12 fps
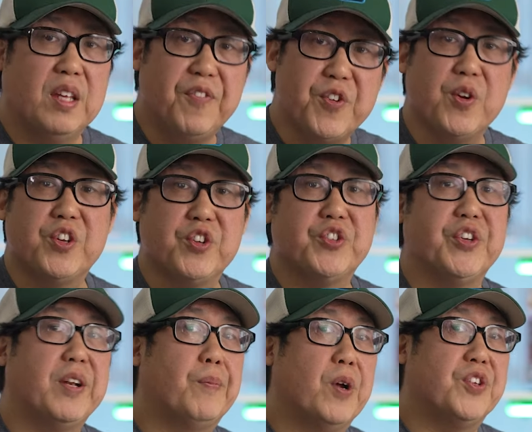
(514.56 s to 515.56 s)
If you're
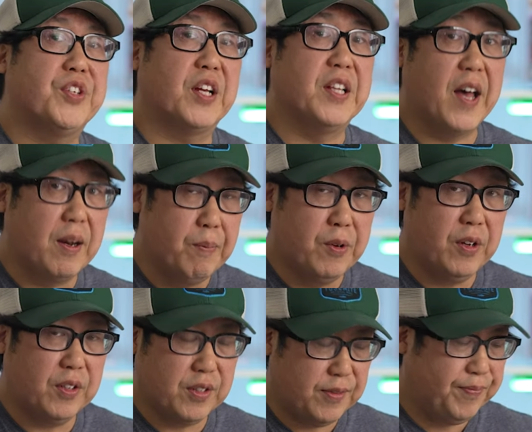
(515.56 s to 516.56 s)
interested in pressing a lot of
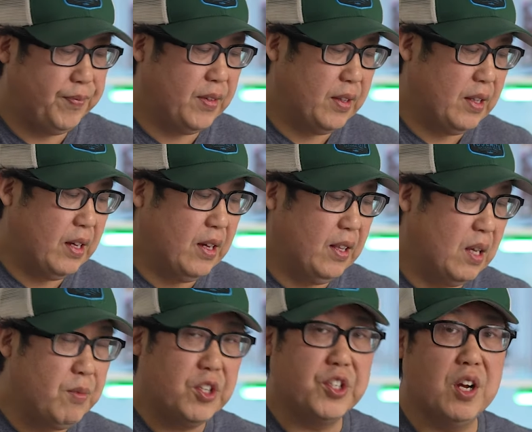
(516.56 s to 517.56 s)
books,
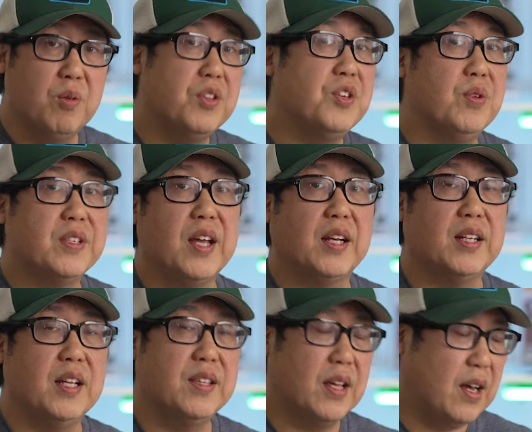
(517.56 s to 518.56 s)
let me share with you a
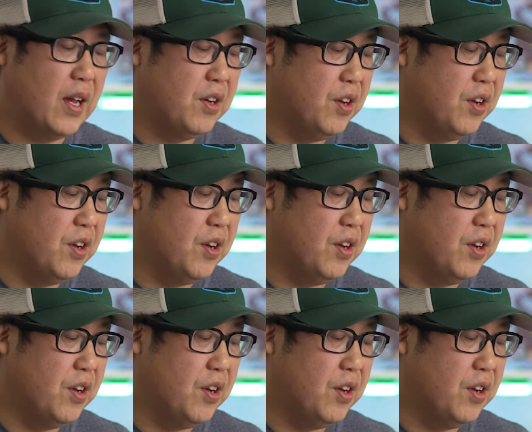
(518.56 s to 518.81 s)
technique that I